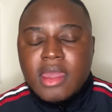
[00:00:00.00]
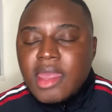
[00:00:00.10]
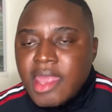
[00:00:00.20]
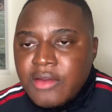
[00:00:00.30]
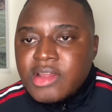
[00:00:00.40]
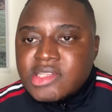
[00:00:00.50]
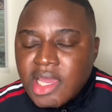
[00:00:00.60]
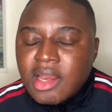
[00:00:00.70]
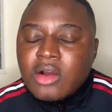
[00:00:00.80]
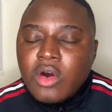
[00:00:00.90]
Erik ten
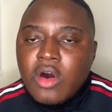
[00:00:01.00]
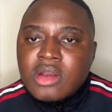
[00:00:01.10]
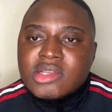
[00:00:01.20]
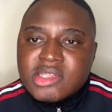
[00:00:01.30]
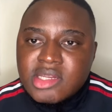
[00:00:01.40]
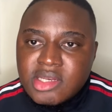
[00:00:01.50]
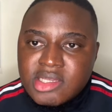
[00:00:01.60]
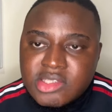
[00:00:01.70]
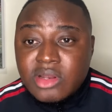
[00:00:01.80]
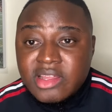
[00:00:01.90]
Hag honestly
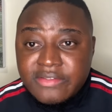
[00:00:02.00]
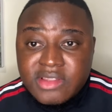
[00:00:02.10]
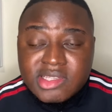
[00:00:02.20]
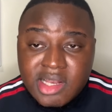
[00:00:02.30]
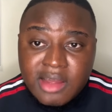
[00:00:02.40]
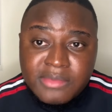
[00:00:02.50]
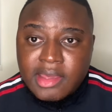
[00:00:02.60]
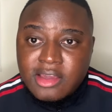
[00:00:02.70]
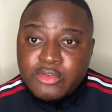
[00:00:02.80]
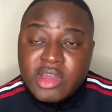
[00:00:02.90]
needs to leave this club
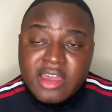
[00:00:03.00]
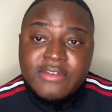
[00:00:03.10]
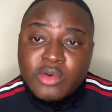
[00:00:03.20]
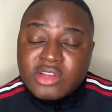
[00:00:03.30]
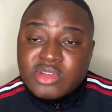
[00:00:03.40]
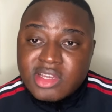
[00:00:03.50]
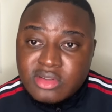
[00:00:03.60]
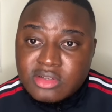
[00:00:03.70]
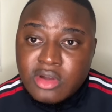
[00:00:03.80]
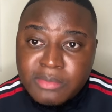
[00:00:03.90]
if we're ever going to get to the
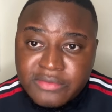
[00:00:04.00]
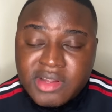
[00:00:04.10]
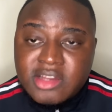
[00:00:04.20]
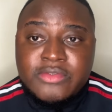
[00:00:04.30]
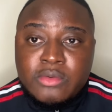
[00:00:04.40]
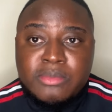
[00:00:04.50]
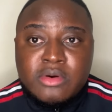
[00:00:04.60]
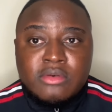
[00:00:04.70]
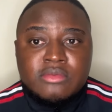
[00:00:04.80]
top of English football.